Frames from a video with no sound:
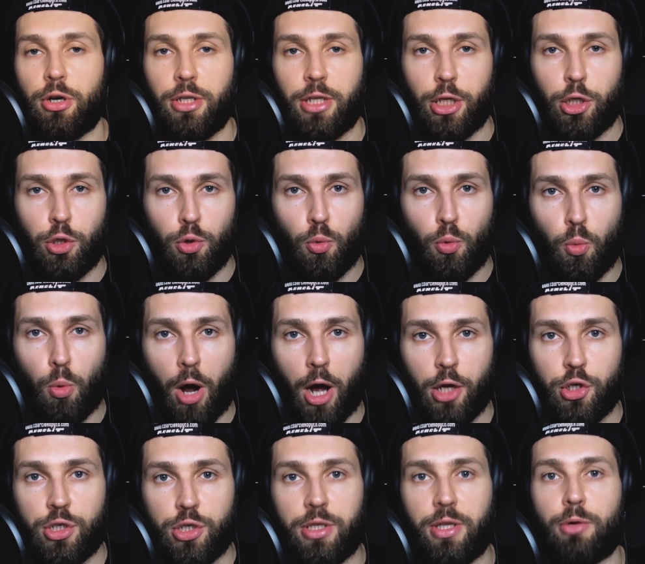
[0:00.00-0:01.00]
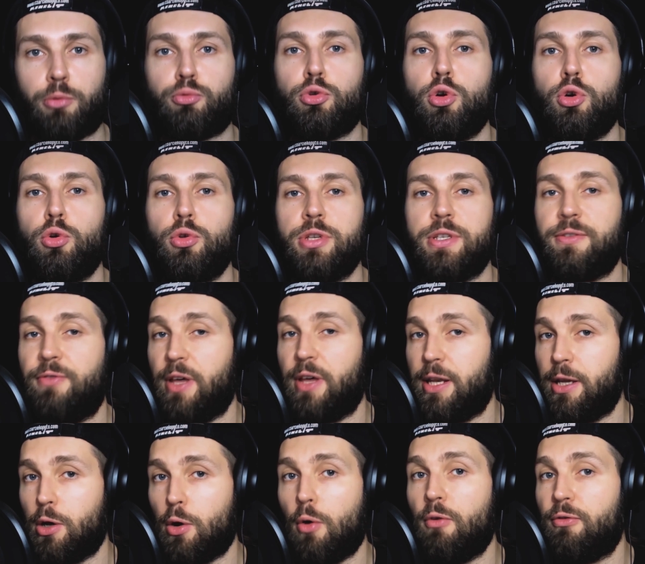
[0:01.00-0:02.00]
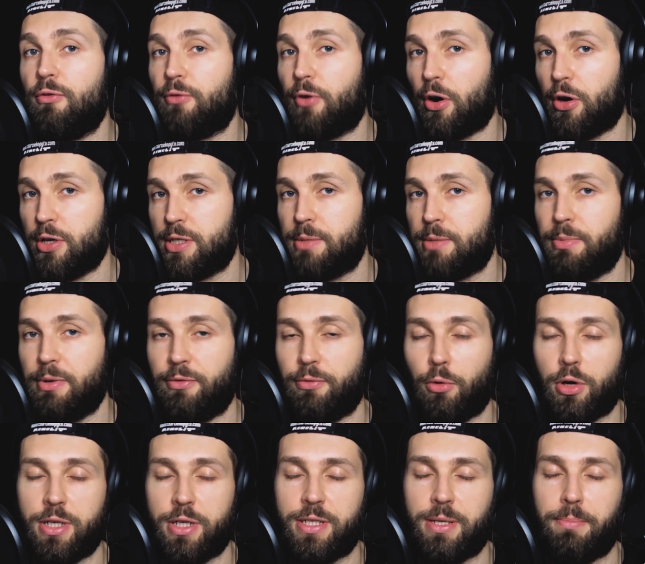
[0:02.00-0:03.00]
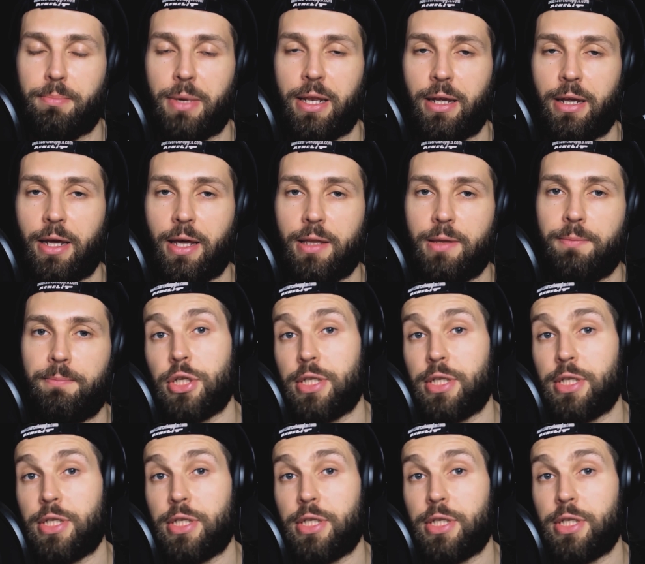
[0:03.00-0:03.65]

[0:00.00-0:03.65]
that you watch the rules video first before submitting it.